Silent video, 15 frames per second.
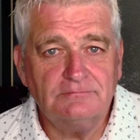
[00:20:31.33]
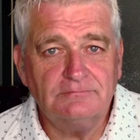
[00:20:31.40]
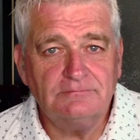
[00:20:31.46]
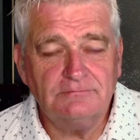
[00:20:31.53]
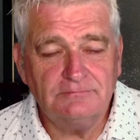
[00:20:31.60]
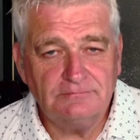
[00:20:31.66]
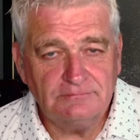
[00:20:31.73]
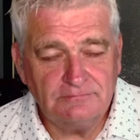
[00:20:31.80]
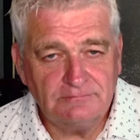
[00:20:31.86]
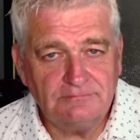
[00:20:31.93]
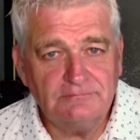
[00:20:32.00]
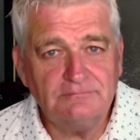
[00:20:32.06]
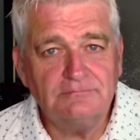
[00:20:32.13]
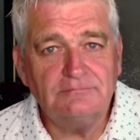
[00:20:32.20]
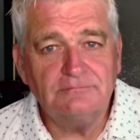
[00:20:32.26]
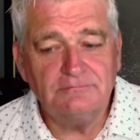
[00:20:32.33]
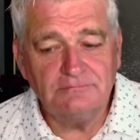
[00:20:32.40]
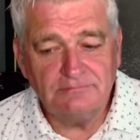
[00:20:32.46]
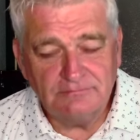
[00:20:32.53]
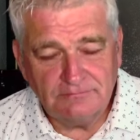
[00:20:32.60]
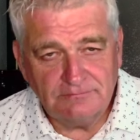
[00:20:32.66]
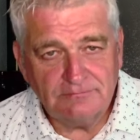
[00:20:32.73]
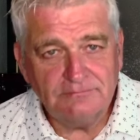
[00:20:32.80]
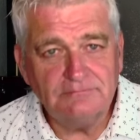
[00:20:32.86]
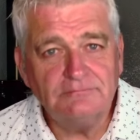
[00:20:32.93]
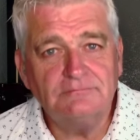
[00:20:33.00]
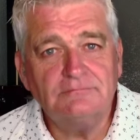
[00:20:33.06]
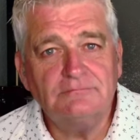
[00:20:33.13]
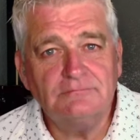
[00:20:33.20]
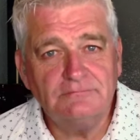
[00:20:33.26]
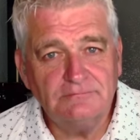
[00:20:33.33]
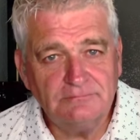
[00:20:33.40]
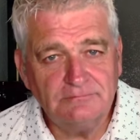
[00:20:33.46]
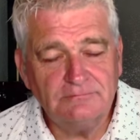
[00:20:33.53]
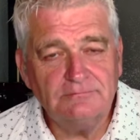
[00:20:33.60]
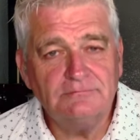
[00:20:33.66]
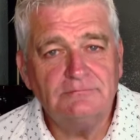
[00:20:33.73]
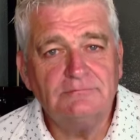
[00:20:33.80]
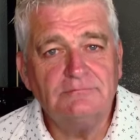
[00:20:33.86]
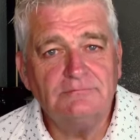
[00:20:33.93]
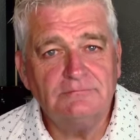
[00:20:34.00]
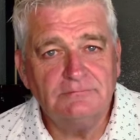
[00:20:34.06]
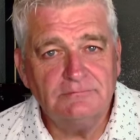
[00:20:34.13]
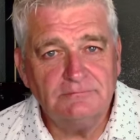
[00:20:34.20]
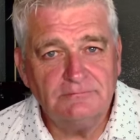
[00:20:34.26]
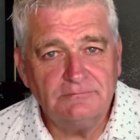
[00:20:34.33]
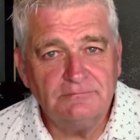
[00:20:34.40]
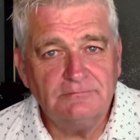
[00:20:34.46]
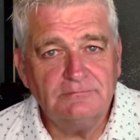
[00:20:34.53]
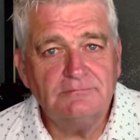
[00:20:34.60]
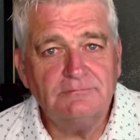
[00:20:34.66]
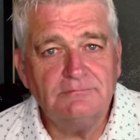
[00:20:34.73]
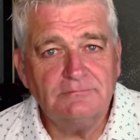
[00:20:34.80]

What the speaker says: The person shown says nothing.